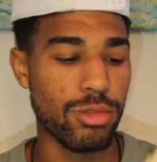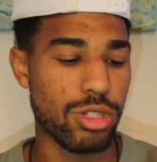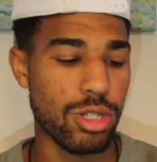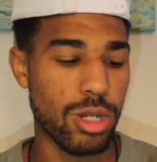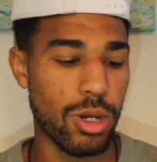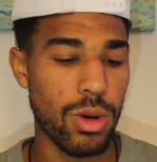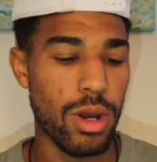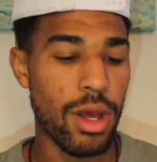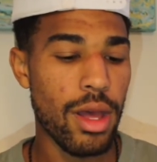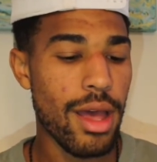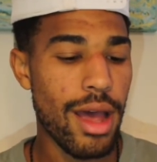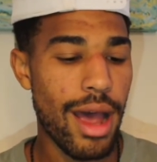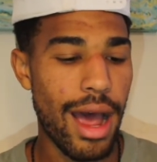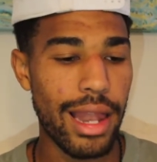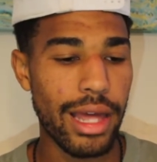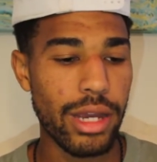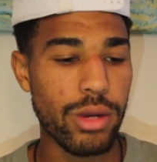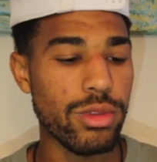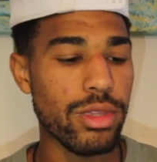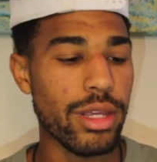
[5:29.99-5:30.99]
So
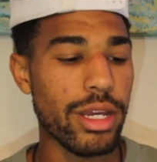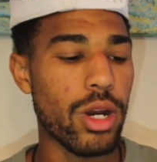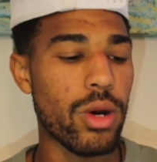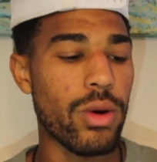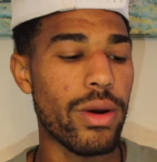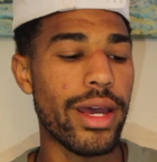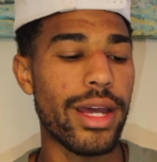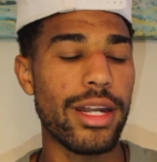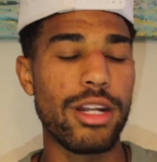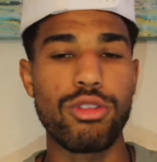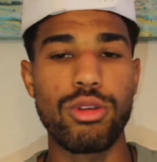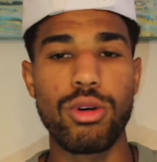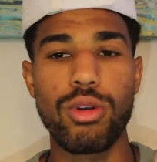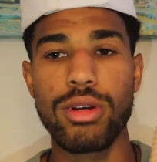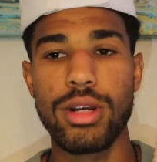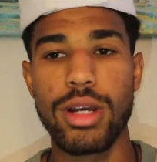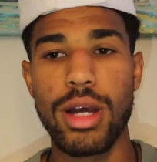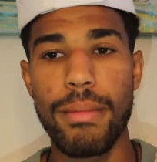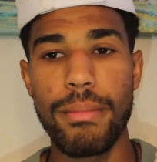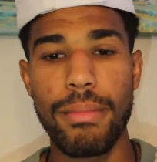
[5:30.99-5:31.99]
I like when they go ahead and throw
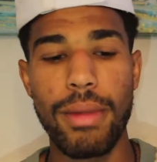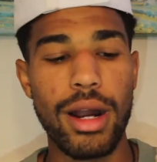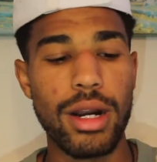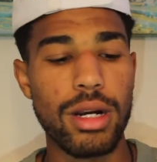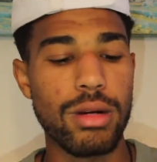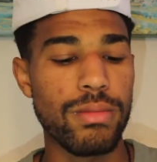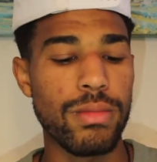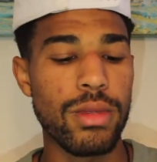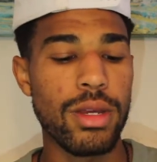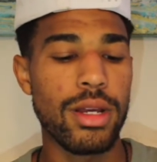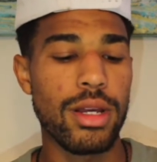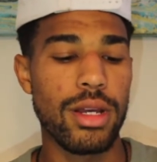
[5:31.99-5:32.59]
the gum bottom,